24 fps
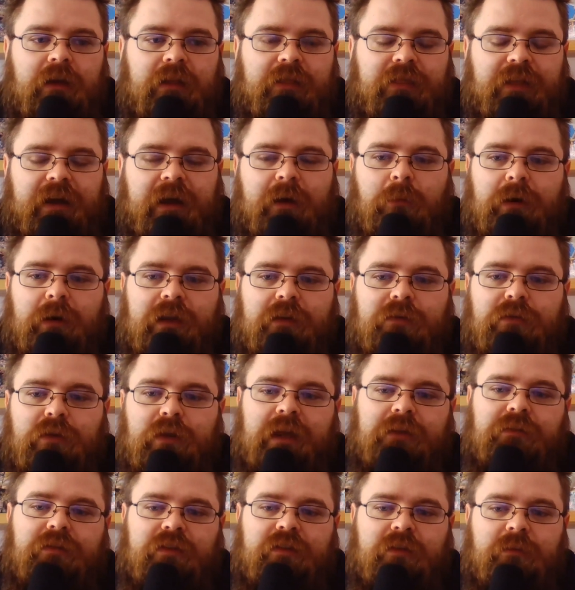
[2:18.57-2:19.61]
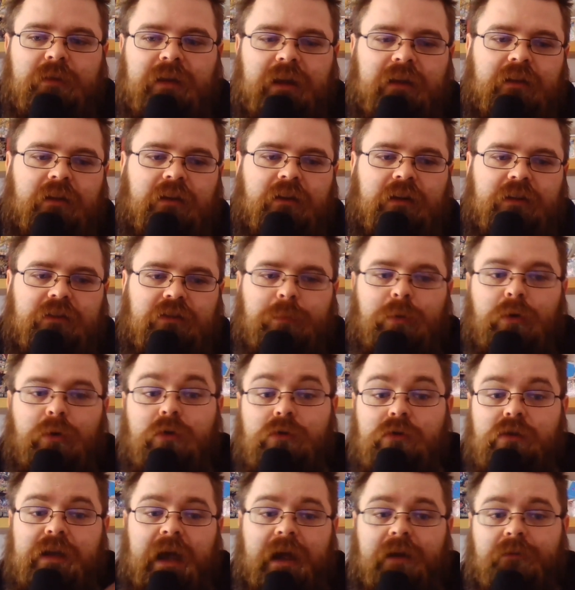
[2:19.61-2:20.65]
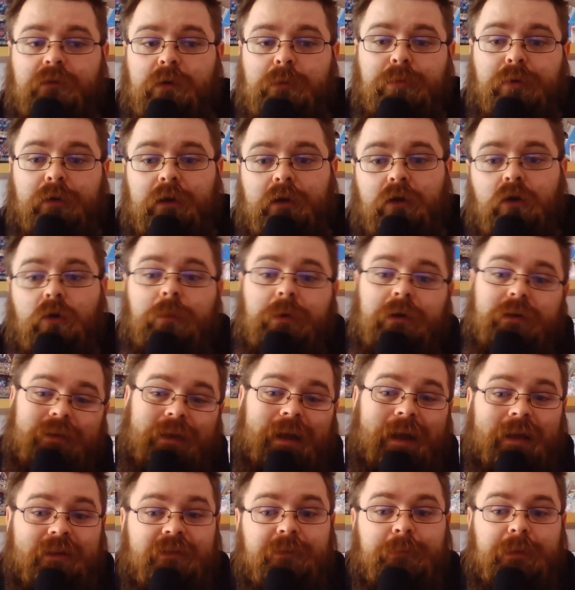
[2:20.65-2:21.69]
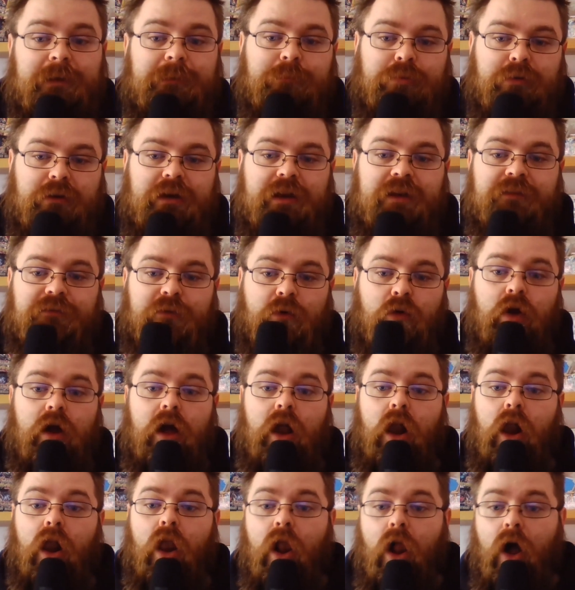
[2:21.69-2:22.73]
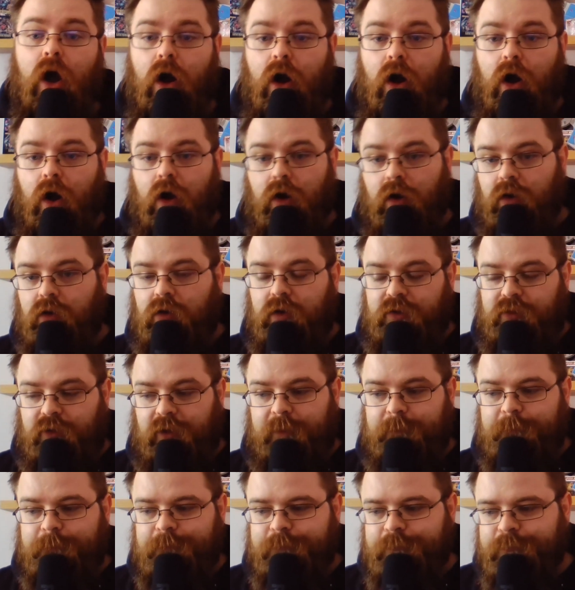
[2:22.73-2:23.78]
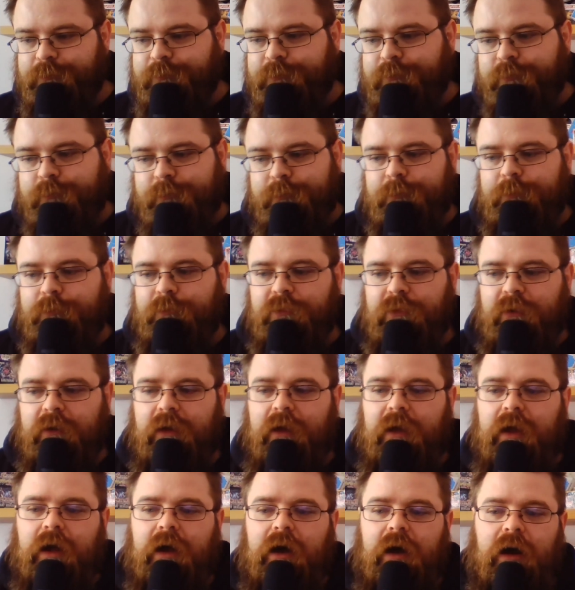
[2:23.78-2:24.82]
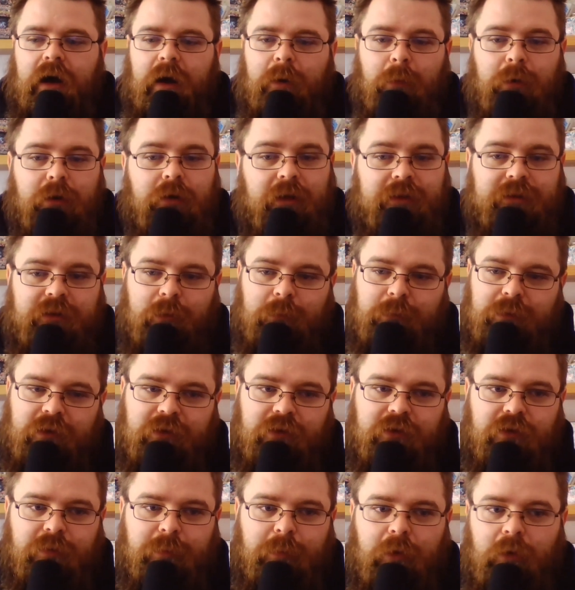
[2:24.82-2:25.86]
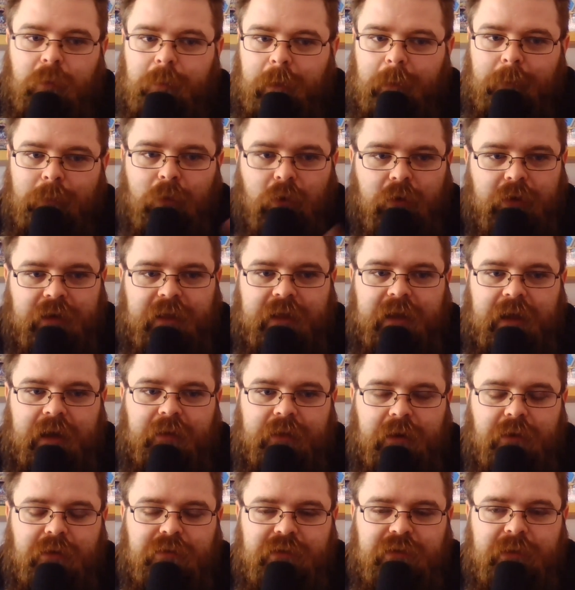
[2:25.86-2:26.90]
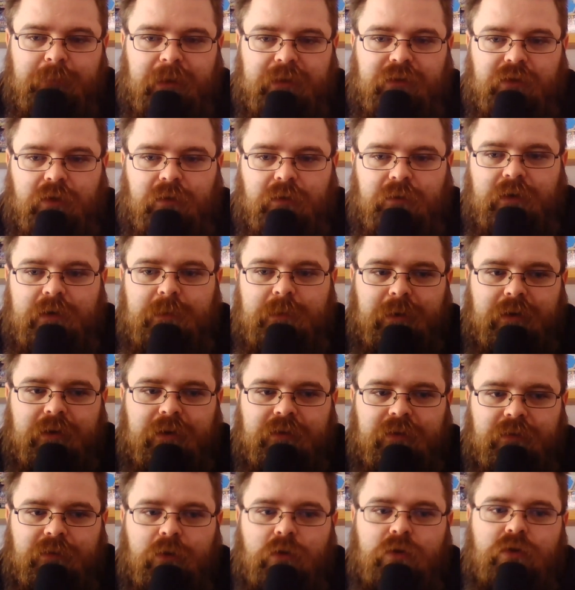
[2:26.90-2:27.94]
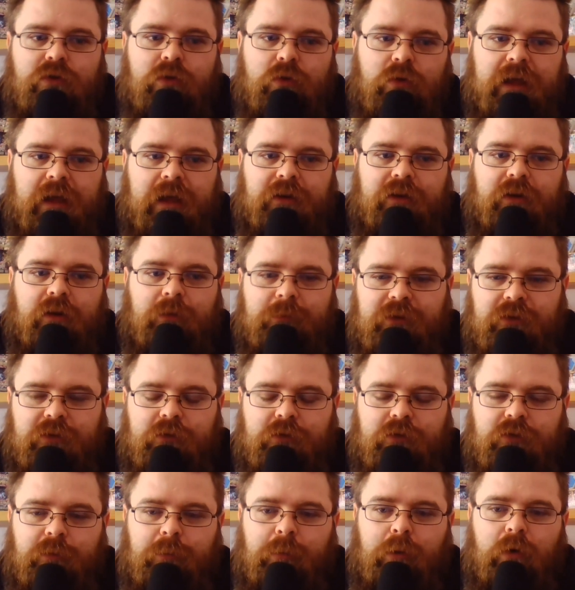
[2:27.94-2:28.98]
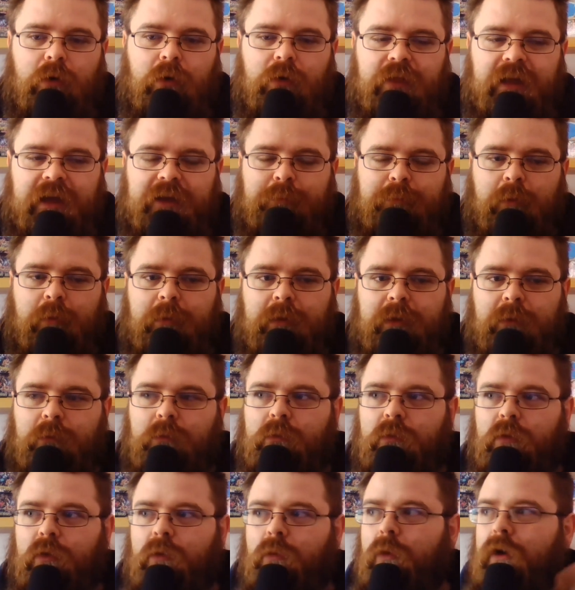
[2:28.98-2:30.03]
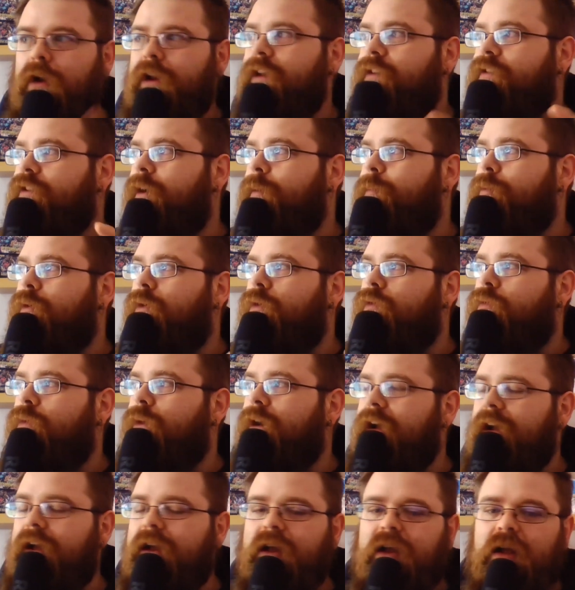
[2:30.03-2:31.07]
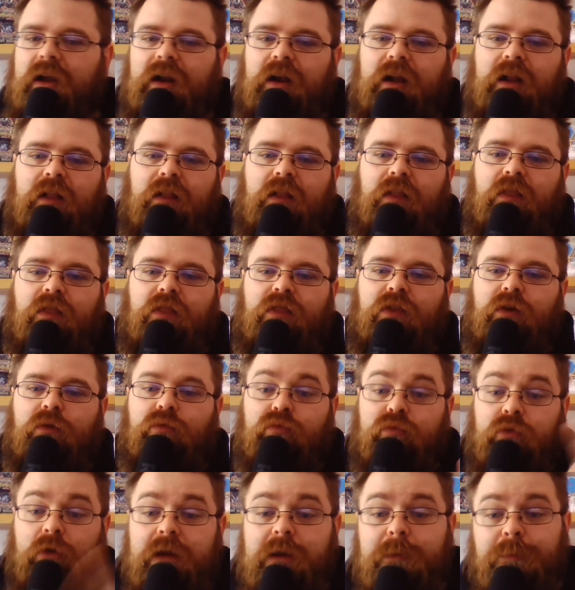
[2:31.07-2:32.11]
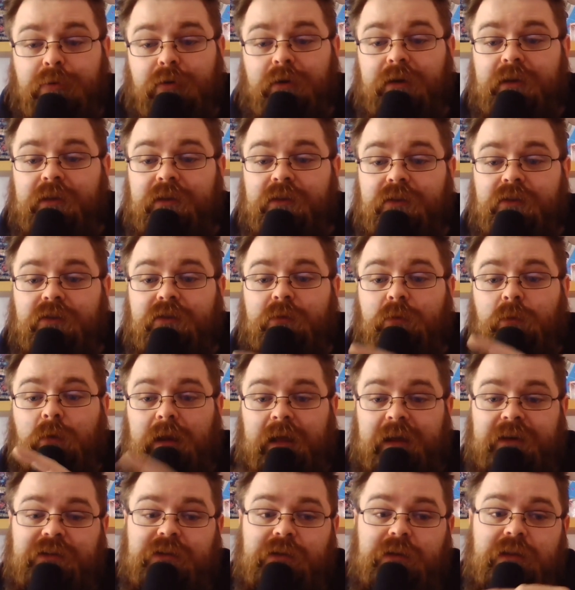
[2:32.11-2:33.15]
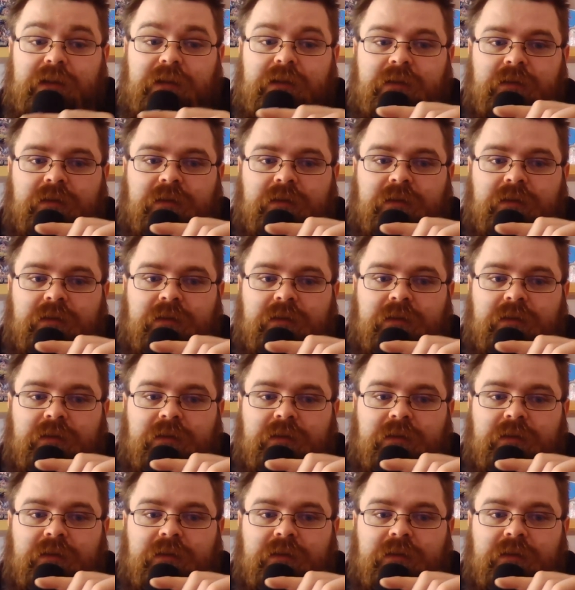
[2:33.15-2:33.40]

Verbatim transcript: That way, if you give some Tellarknight support, you can reprint it all because it hasn't been printed for a long, long time. I would like Dark Magician support, but I'm not going to count that within my top three because if you do get Dark Magician support, that's probably the one example of where the reprints will actually